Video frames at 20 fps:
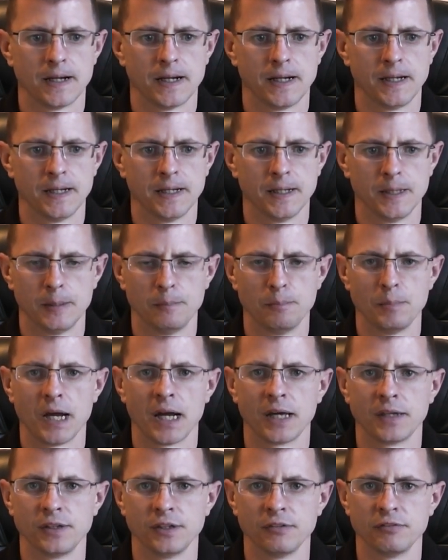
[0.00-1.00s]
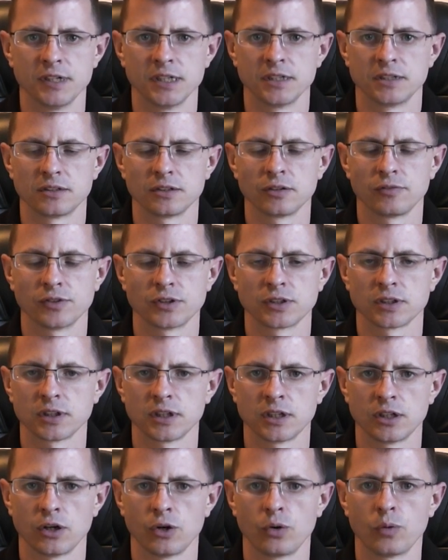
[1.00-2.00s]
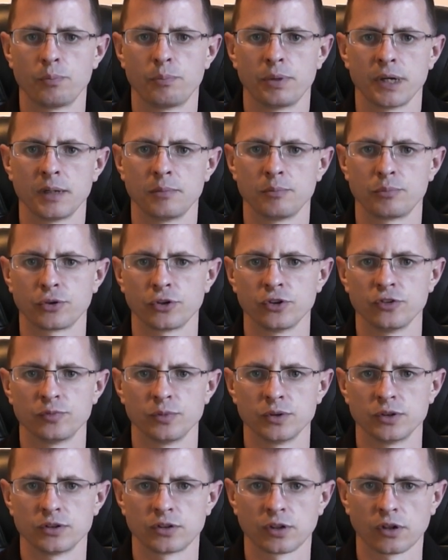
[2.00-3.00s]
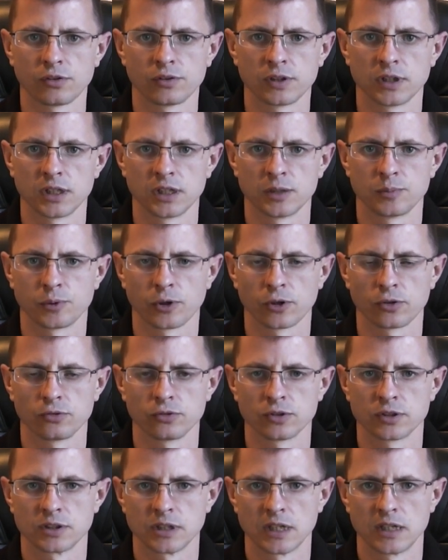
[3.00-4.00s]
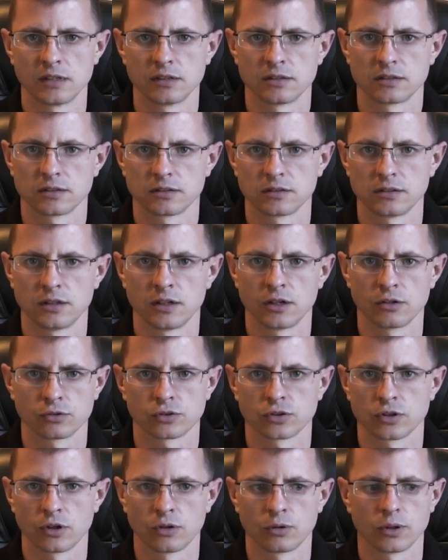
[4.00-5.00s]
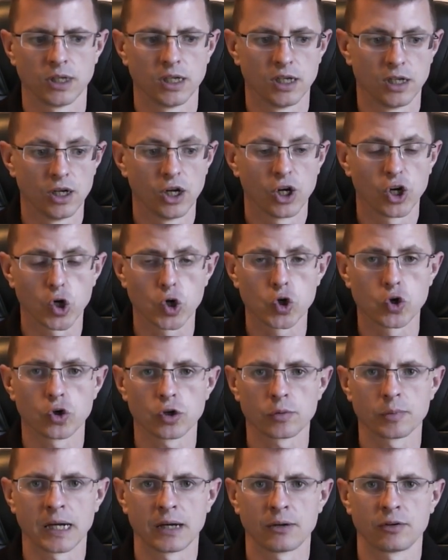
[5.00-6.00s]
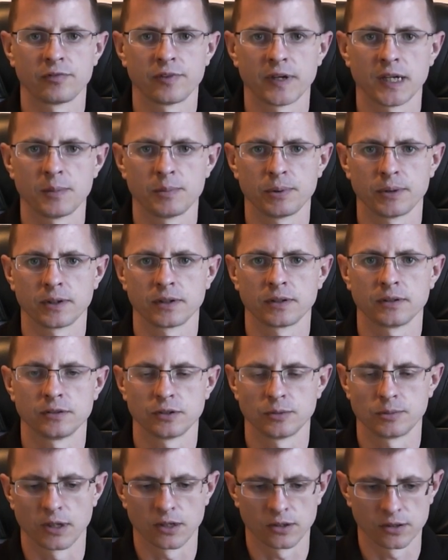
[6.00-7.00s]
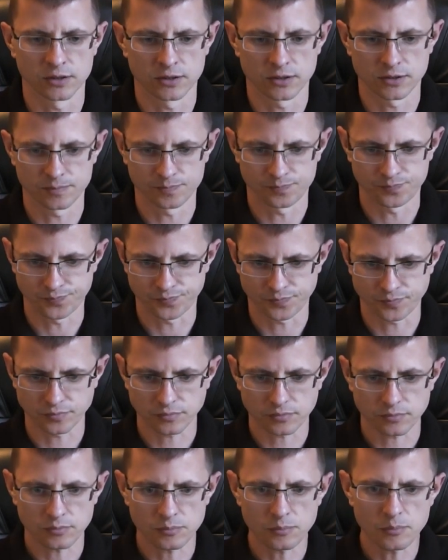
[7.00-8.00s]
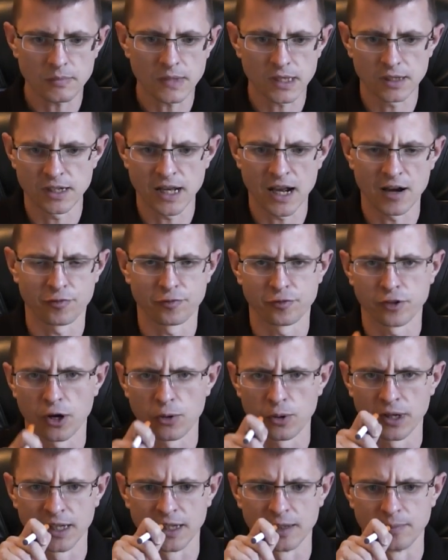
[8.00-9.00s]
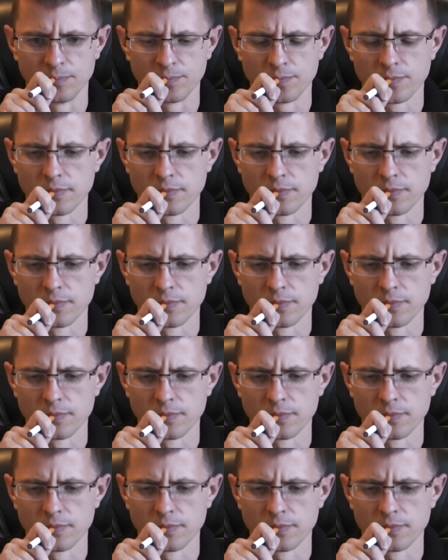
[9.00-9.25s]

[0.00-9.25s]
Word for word: Um, and there is obviously, you know, been improvements on these products since, you know, so good amount of vapour, to be honest. Now, throat hit.